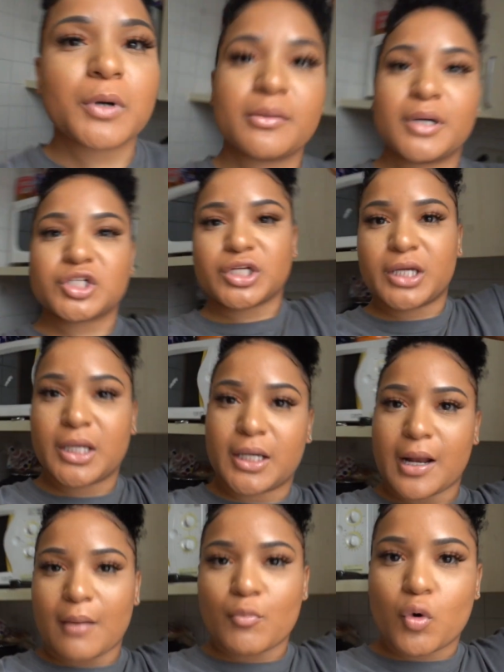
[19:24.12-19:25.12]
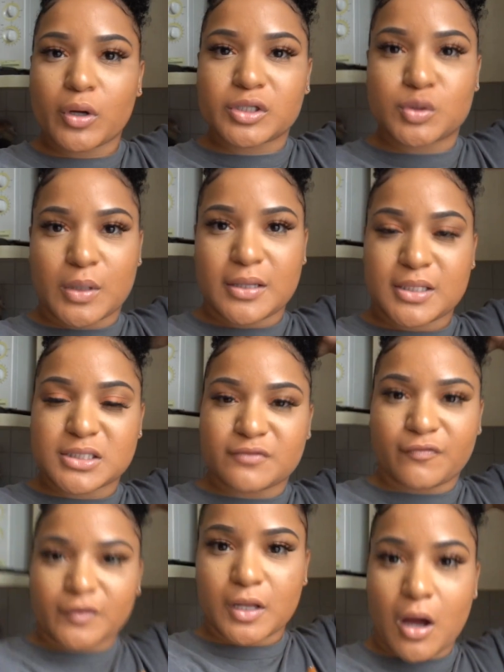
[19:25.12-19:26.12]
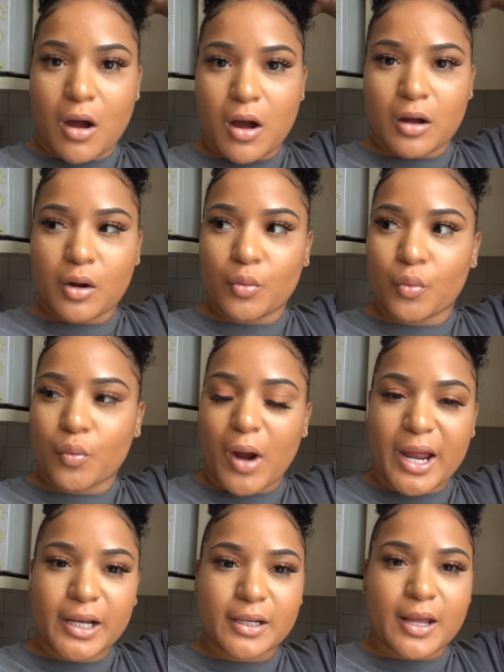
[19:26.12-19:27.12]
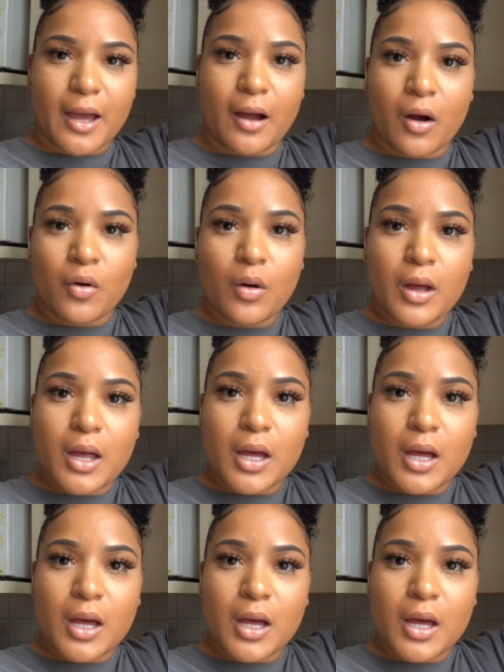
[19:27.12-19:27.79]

pretty much it. I'm going to end this vlog right now.